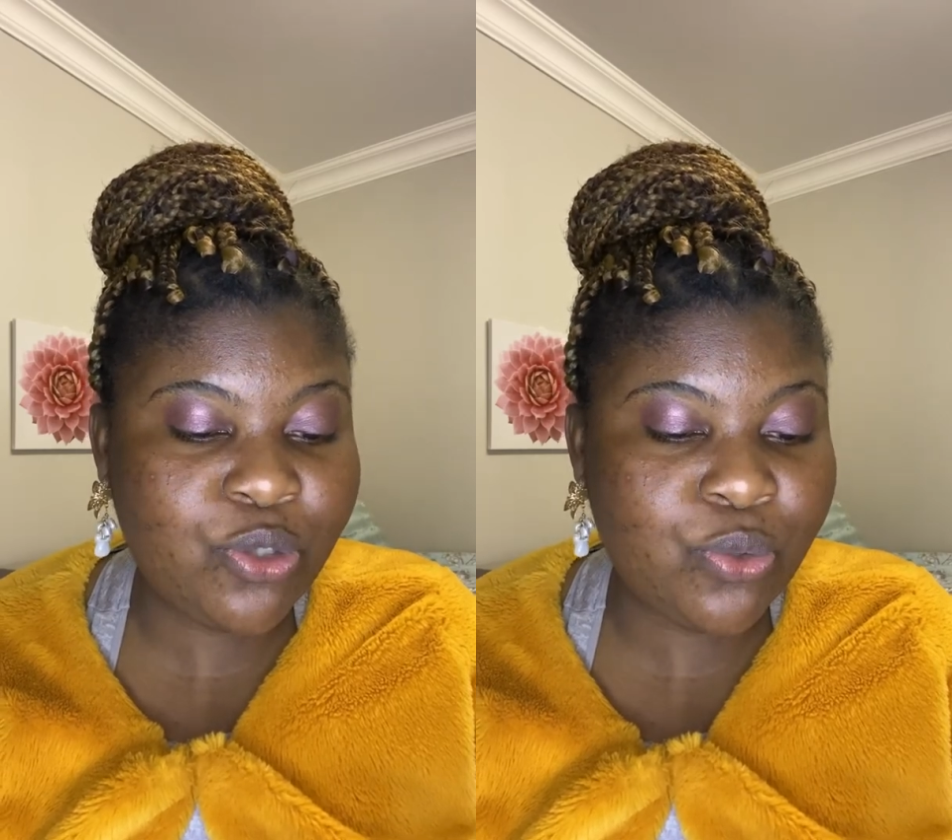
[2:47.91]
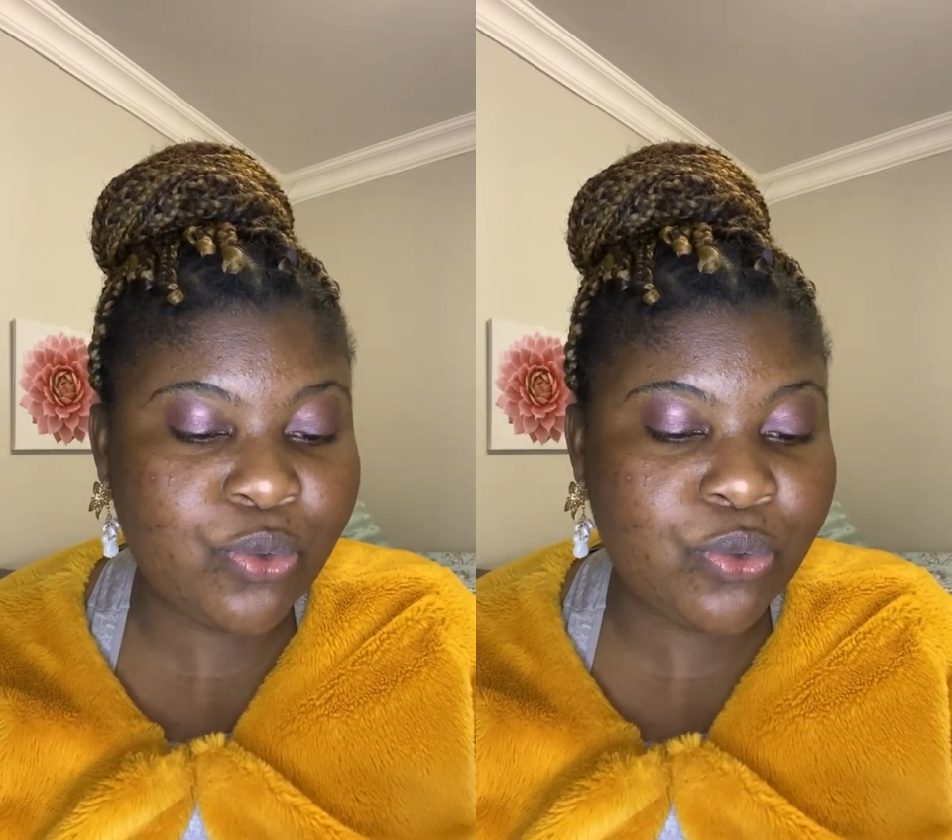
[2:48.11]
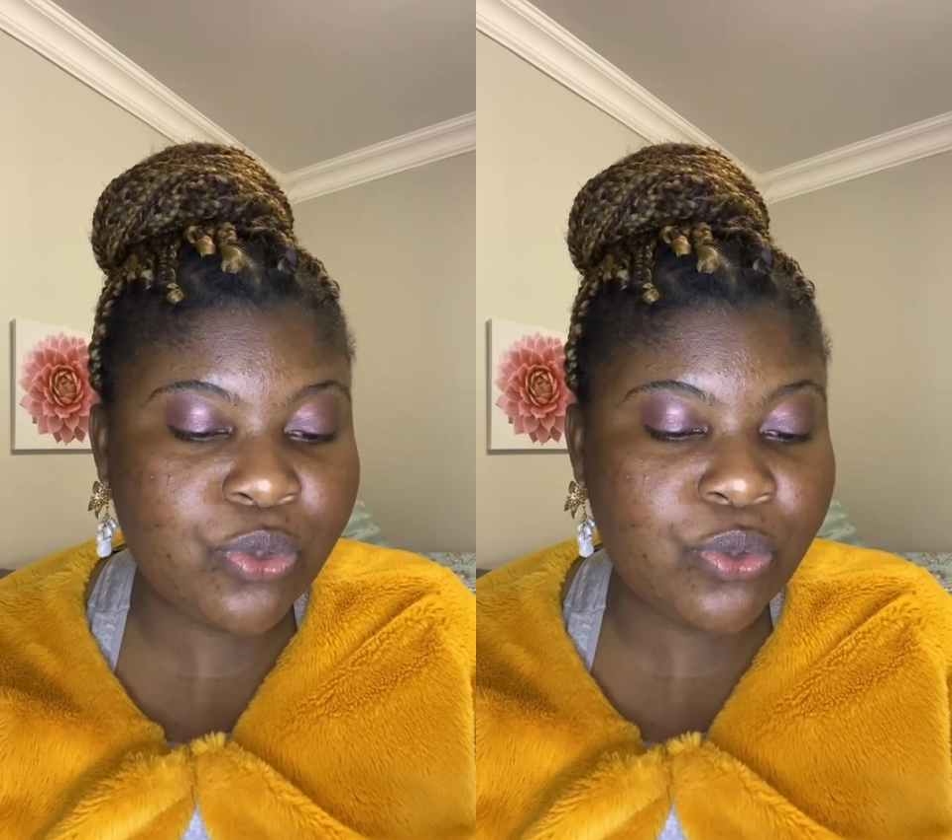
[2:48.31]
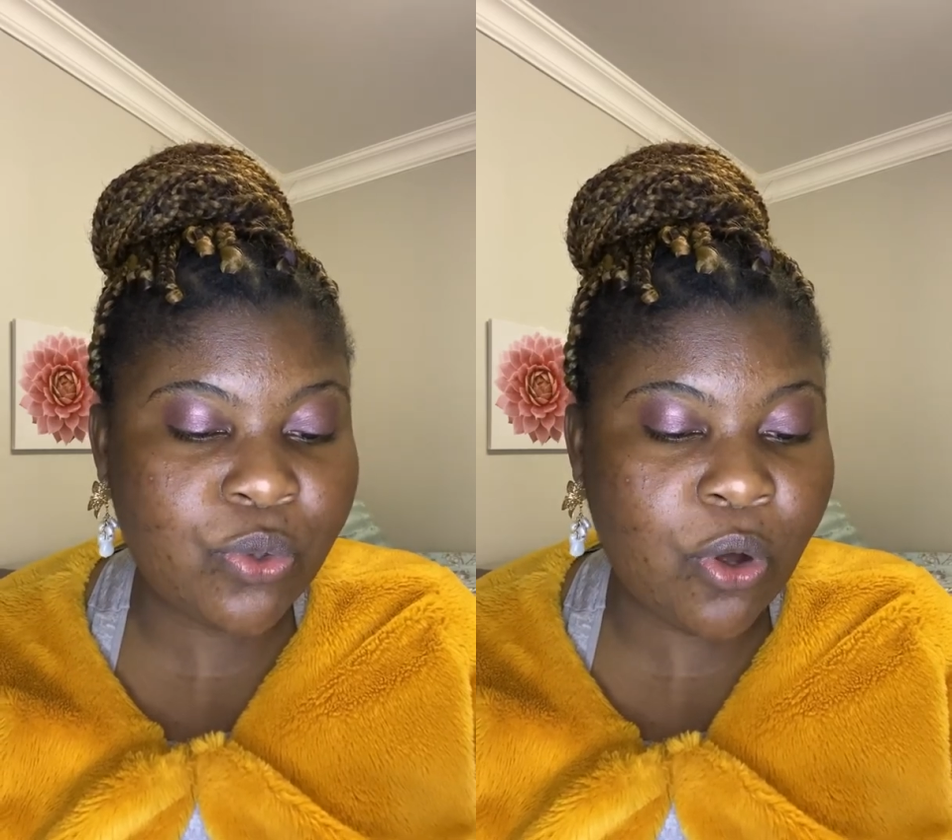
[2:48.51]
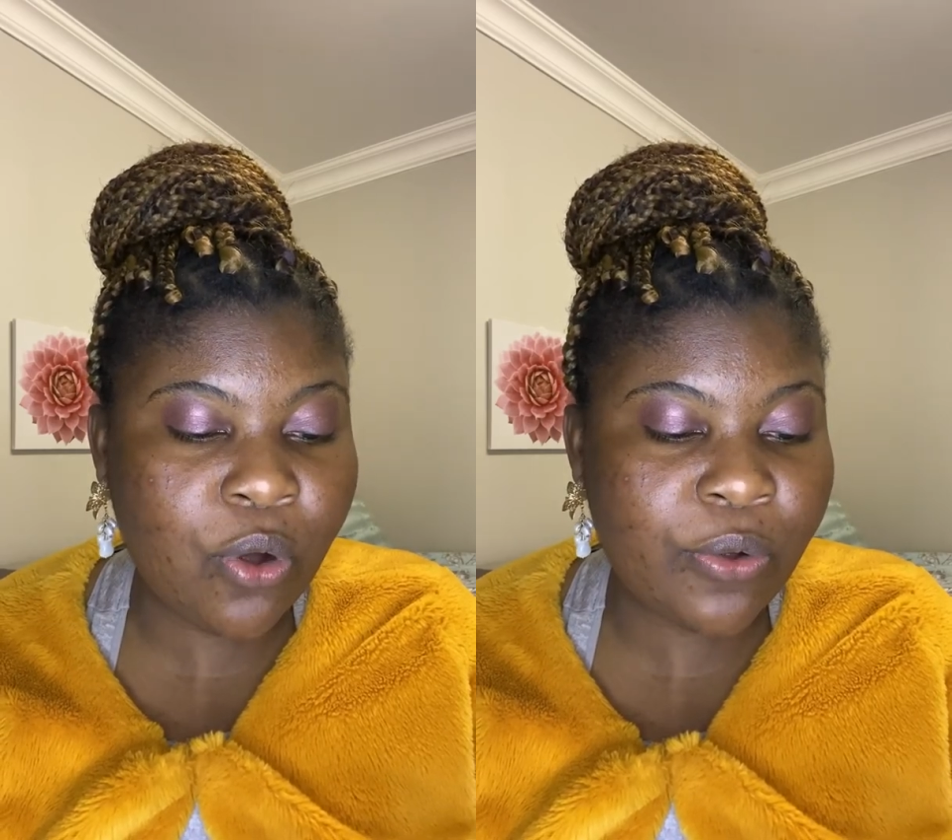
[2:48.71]
do to
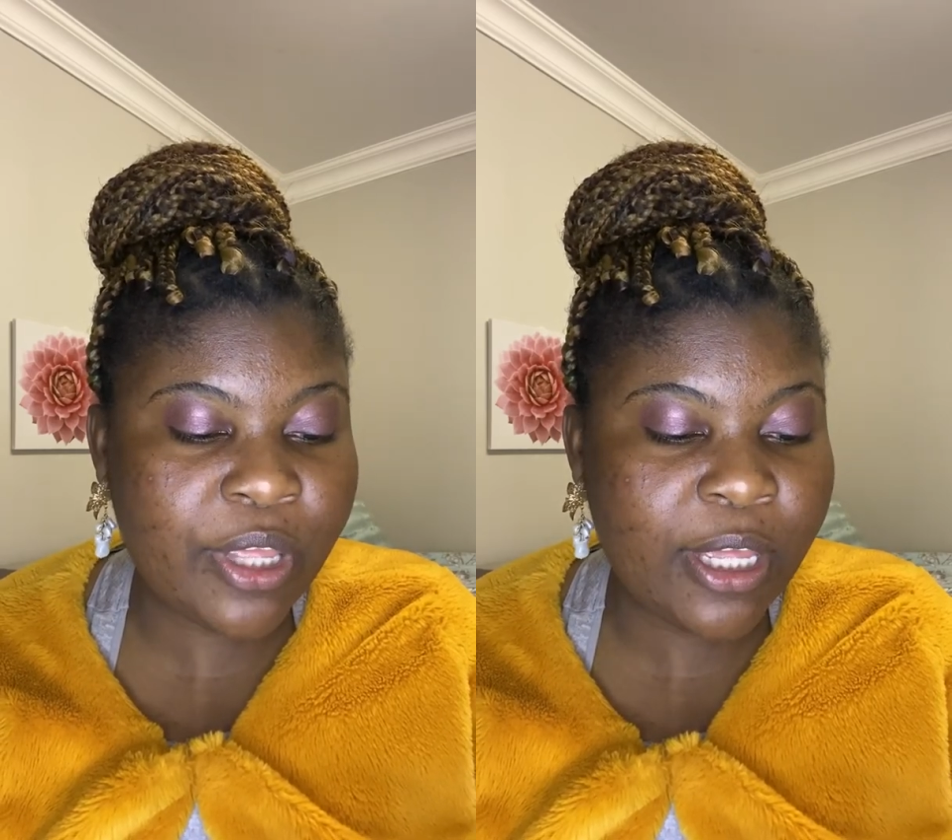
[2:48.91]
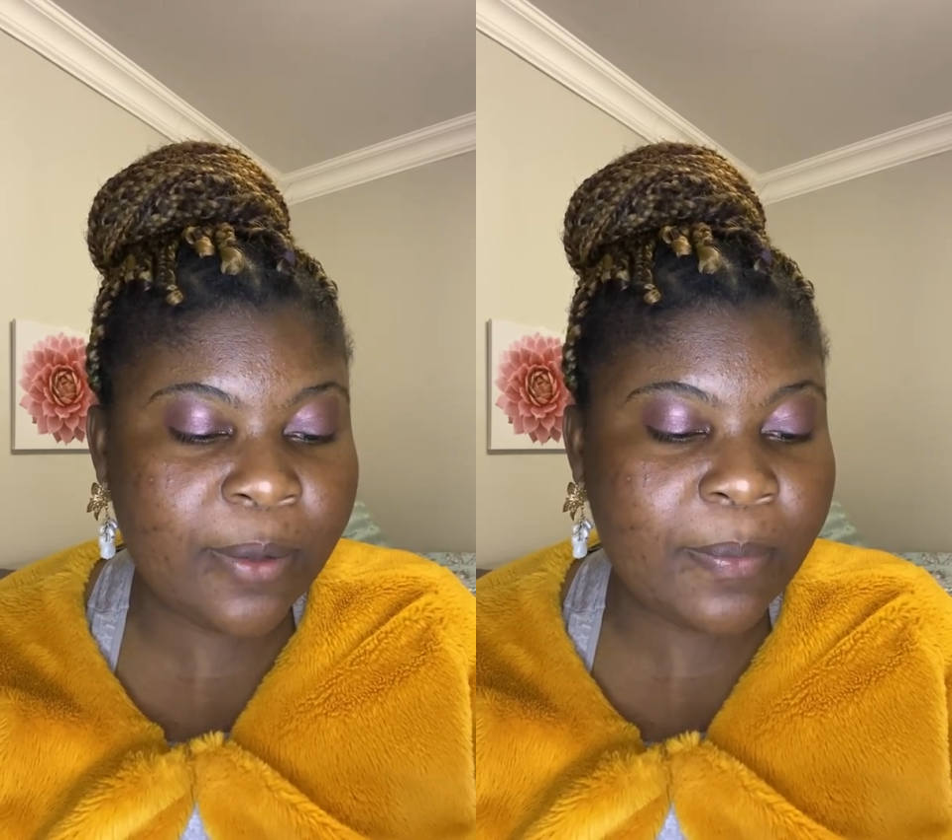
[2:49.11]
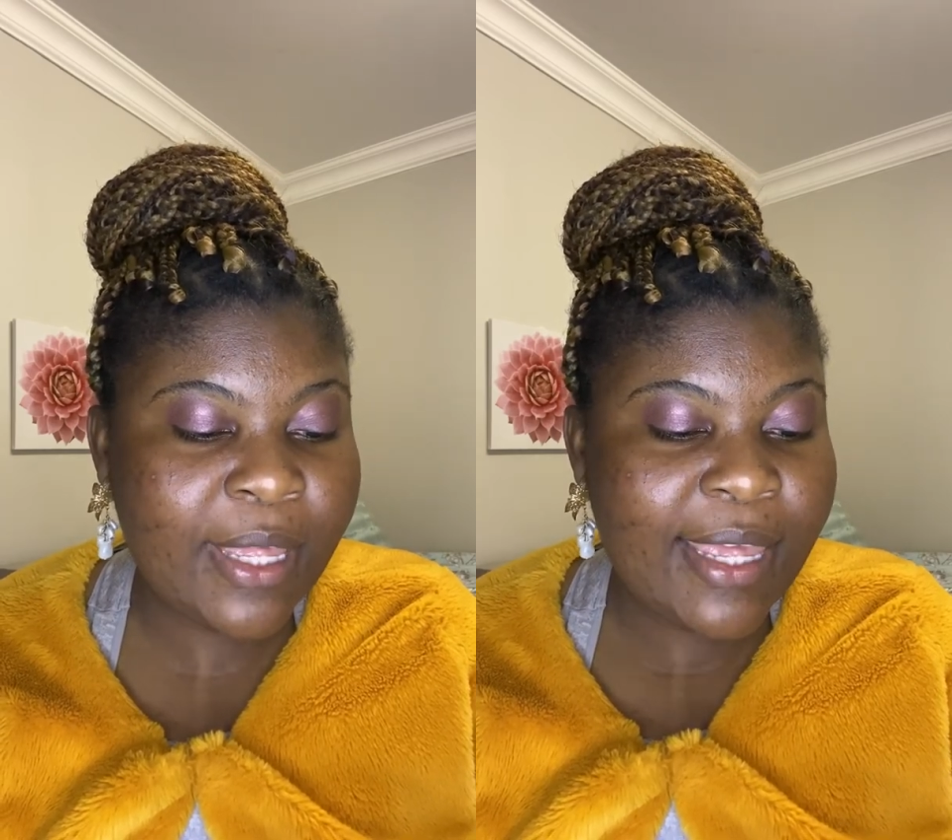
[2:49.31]
call him